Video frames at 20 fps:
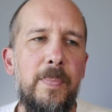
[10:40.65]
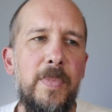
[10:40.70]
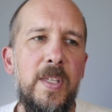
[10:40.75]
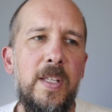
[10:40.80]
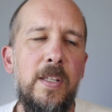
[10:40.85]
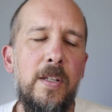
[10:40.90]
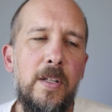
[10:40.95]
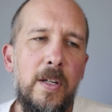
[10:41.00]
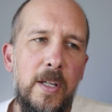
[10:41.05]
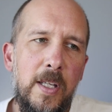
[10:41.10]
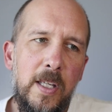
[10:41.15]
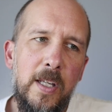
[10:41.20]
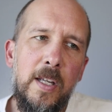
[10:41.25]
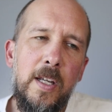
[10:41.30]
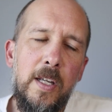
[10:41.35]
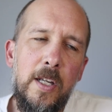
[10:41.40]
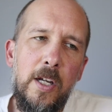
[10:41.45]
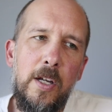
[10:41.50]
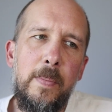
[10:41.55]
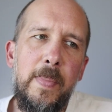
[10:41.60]
You
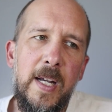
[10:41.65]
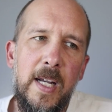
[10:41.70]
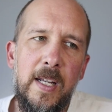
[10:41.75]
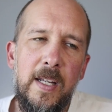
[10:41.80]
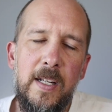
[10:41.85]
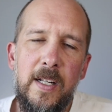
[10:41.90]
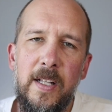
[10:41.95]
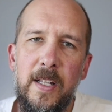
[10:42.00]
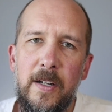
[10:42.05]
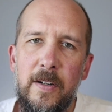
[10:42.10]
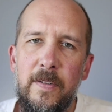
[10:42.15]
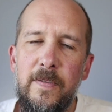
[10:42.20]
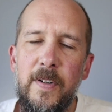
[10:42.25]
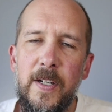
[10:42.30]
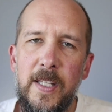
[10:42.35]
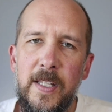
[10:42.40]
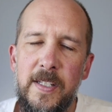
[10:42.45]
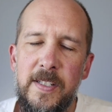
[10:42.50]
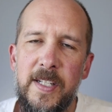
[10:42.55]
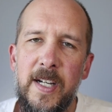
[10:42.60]
can go back and clarify
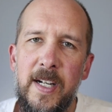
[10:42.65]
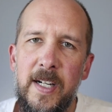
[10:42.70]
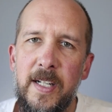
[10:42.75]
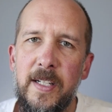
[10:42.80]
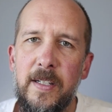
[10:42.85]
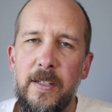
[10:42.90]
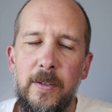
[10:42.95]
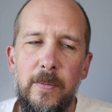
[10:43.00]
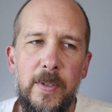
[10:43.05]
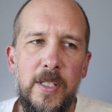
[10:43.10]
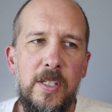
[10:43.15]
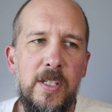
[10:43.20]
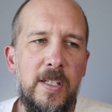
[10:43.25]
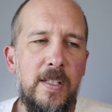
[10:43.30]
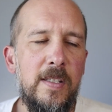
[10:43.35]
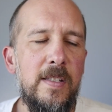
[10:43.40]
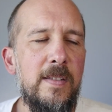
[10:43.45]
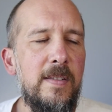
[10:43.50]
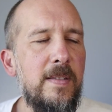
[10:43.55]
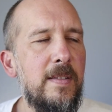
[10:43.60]
the data, which
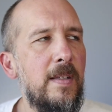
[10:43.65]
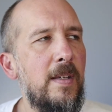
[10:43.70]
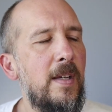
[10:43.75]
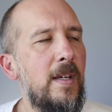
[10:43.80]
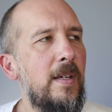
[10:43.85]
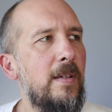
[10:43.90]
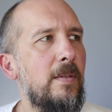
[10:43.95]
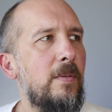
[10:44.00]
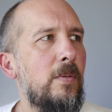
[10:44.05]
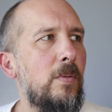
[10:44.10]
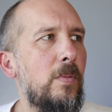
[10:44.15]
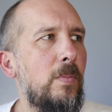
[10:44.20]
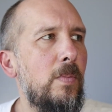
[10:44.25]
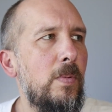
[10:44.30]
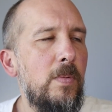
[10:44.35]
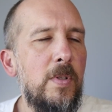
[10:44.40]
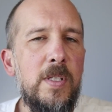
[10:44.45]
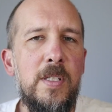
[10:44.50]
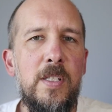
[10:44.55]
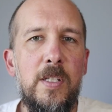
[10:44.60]
is, well,
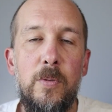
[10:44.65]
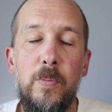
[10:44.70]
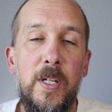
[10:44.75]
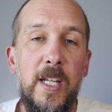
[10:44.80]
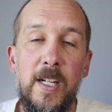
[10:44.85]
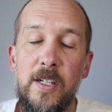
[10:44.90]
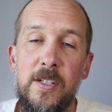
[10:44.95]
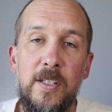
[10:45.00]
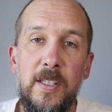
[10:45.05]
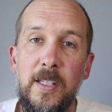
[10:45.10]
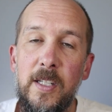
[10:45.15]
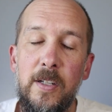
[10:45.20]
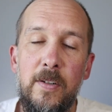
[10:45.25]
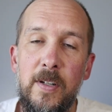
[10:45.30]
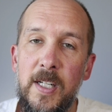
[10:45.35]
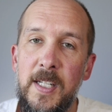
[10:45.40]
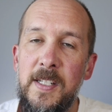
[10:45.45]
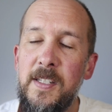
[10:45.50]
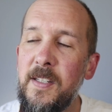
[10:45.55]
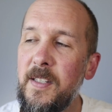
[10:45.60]
did we actually
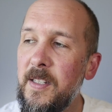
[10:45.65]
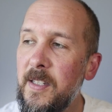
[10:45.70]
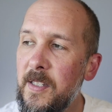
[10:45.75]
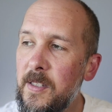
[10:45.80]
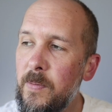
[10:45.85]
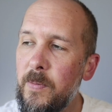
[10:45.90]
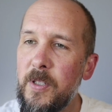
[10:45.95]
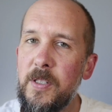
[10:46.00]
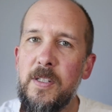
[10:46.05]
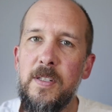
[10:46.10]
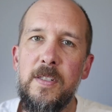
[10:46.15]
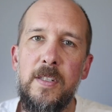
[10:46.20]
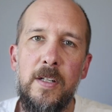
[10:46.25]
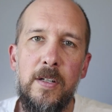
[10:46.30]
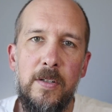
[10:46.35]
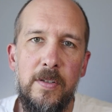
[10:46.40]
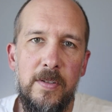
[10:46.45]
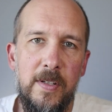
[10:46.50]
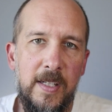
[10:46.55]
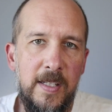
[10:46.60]
agree to this? What does the
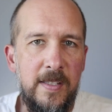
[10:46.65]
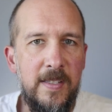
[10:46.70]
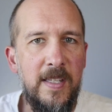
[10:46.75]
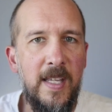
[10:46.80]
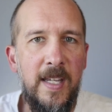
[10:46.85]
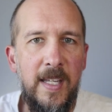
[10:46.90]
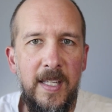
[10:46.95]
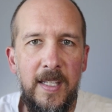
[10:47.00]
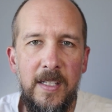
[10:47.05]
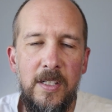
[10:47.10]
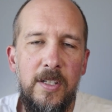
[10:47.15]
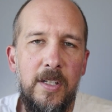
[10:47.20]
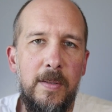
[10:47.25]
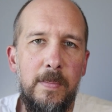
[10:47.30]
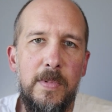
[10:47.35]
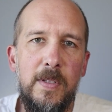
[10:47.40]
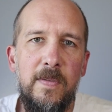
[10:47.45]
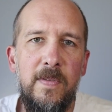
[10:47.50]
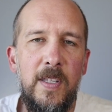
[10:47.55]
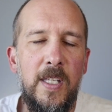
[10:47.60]
contract say in
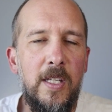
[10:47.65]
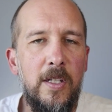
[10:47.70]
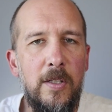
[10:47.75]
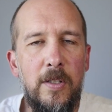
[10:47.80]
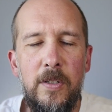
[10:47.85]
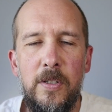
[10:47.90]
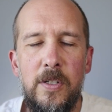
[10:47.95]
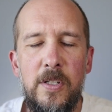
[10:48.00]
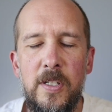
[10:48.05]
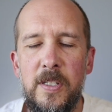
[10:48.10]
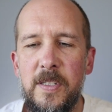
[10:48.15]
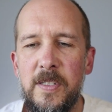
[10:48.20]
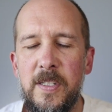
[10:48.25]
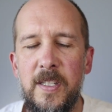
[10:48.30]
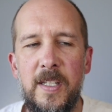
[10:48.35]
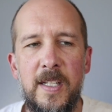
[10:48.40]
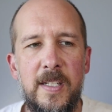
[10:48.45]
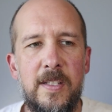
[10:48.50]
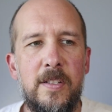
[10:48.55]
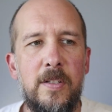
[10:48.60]
terms of the inclusions and
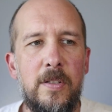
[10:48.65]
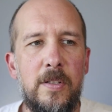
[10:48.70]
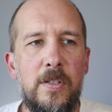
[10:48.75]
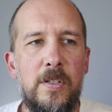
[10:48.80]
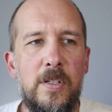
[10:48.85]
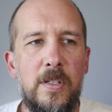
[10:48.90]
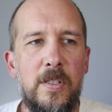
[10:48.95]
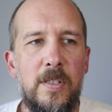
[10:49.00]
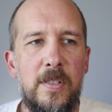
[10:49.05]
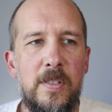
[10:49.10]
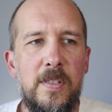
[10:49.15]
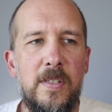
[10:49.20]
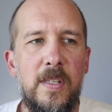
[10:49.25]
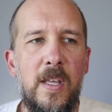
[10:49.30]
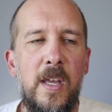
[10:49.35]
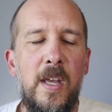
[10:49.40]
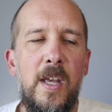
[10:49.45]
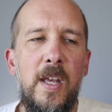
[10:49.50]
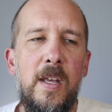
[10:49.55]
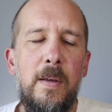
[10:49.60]
exclusions?
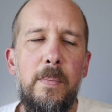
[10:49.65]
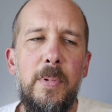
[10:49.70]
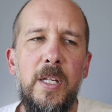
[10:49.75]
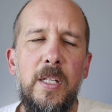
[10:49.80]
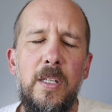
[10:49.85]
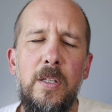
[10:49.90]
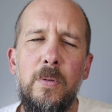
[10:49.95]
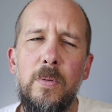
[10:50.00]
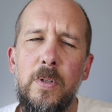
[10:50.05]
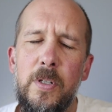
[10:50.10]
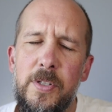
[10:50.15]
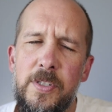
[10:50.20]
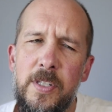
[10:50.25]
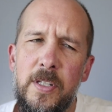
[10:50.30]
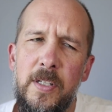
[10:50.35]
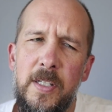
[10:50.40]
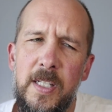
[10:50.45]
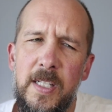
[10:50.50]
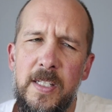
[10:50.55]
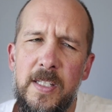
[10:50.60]
But you also
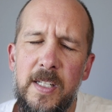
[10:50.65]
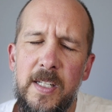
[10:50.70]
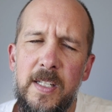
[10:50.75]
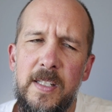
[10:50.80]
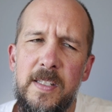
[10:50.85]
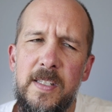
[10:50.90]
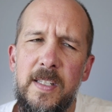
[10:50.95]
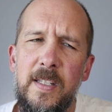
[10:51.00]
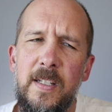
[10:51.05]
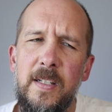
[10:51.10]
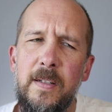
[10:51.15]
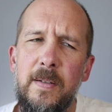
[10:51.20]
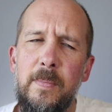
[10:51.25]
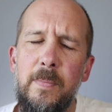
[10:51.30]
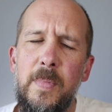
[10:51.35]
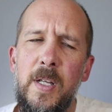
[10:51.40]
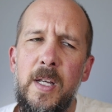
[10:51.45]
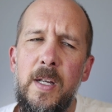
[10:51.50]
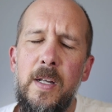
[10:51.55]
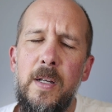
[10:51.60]
need to consider,
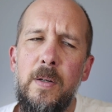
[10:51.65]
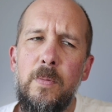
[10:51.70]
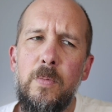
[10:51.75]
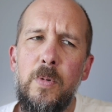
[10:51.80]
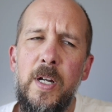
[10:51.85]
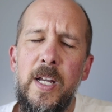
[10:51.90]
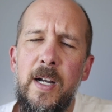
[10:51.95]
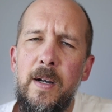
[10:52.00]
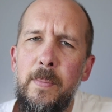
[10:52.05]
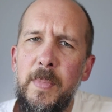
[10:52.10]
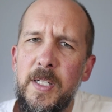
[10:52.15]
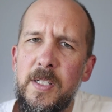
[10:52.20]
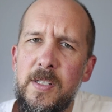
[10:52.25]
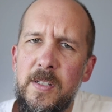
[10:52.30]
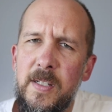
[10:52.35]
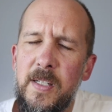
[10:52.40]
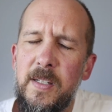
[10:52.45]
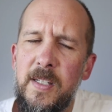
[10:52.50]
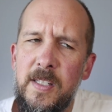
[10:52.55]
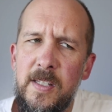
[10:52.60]
well, how much
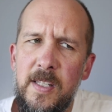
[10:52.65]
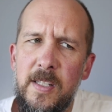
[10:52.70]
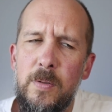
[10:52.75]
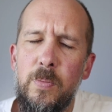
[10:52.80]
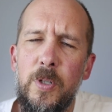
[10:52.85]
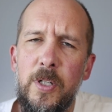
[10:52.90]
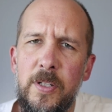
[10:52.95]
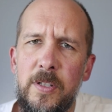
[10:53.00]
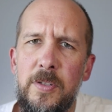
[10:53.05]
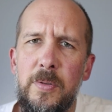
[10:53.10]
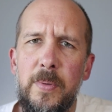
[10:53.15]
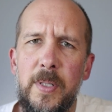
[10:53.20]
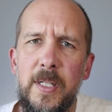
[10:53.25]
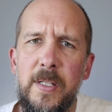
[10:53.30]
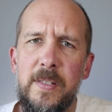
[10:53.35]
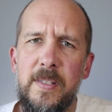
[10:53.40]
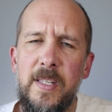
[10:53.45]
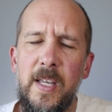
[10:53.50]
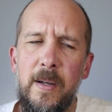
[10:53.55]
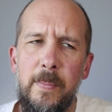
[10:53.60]
is this worth to
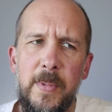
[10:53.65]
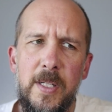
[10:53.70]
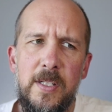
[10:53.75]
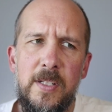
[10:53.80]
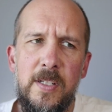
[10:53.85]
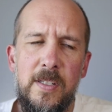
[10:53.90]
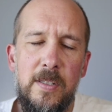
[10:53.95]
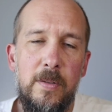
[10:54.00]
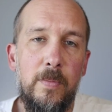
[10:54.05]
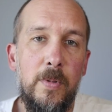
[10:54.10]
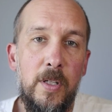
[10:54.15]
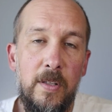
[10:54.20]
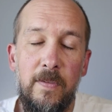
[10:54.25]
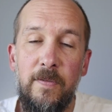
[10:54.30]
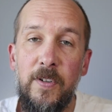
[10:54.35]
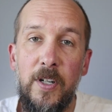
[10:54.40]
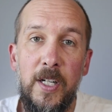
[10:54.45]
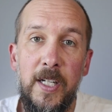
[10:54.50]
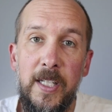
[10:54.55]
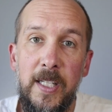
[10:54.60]
us? How much is it worth
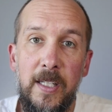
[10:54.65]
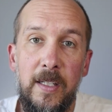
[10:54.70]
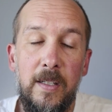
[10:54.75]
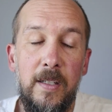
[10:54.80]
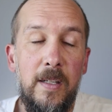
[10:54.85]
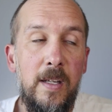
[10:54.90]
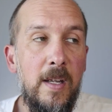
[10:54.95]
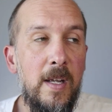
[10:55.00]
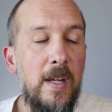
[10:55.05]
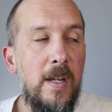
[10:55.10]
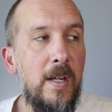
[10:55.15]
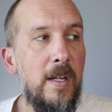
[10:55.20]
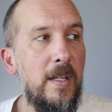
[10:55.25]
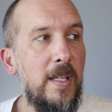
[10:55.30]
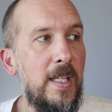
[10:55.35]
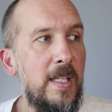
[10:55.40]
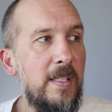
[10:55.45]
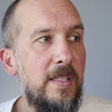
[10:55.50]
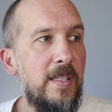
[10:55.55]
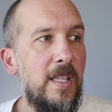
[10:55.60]
fighting?
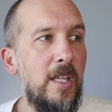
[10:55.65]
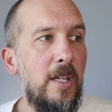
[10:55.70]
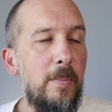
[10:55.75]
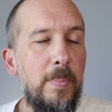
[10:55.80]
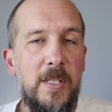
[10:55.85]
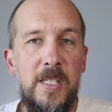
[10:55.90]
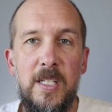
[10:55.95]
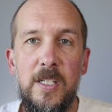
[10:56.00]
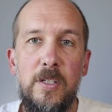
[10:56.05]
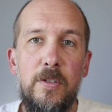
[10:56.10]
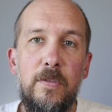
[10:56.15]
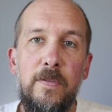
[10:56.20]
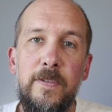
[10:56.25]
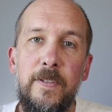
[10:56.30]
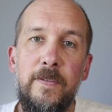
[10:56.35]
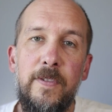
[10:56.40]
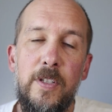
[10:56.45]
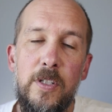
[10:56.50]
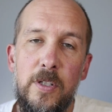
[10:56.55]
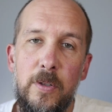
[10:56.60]
Is there potential for
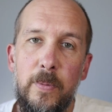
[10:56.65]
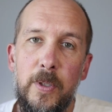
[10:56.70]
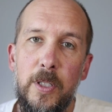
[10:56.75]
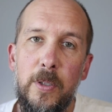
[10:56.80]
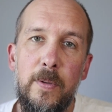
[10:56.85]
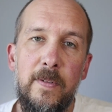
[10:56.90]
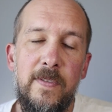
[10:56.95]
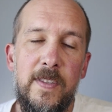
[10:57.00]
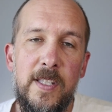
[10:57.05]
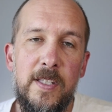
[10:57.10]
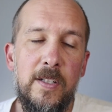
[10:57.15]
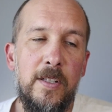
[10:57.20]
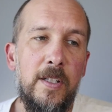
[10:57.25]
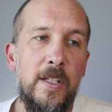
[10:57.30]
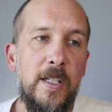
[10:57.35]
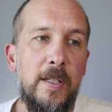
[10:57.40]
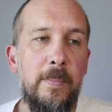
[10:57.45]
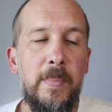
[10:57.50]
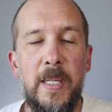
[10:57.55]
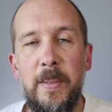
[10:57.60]
future work with this
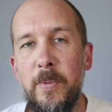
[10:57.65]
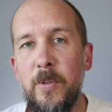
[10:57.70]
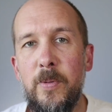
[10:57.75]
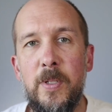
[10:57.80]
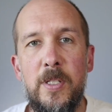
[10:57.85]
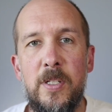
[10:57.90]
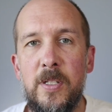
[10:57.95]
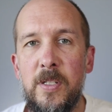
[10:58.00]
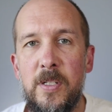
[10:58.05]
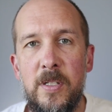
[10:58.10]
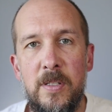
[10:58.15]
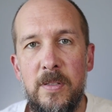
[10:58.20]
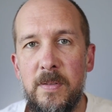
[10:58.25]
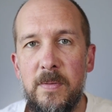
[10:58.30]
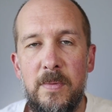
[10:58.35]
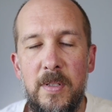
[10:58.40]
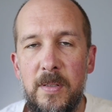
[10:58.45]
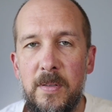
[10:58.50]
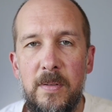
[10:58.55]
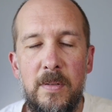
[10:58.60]
client? Maybe we should just
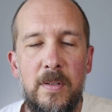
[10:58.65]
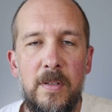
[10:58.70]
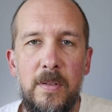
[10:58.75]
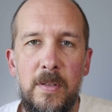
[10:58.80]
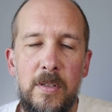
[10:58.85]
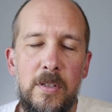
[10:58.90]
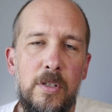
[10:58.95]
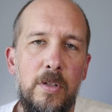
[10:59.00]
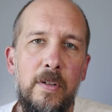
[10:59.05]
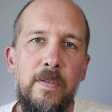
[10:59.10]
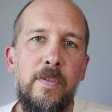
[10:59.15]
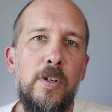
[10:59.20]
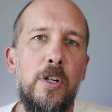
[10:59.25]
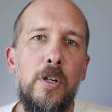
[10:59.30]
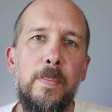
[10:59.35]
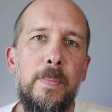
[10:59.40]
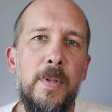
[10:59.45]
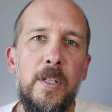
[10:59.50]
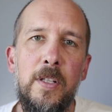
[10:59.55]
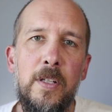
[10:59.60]
sort of
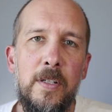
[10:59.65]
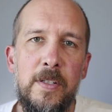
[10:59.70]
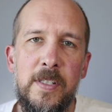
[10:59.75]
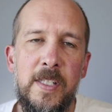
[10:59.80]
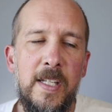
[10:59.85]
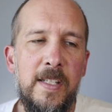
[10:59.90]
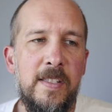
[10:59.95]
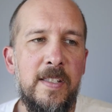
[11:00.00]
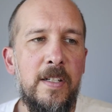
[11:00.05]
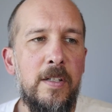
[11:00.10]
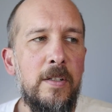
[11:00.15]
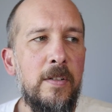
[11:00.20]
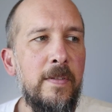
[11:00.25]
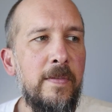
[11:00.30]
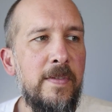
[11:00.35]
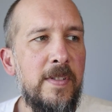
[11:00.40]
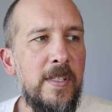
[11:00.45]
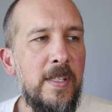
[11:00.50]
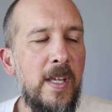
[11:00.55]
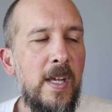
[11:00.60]
cop the loss
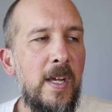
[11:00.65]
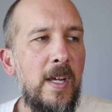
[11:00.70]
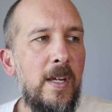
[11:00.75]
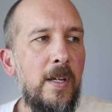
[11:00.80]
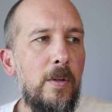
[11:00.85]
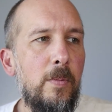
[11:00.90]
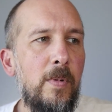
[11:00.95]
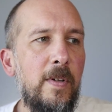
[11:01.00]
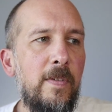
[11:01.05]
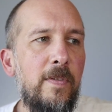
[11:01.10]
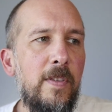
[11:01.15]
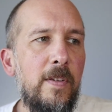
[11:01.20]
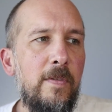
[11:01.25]
ourselves with the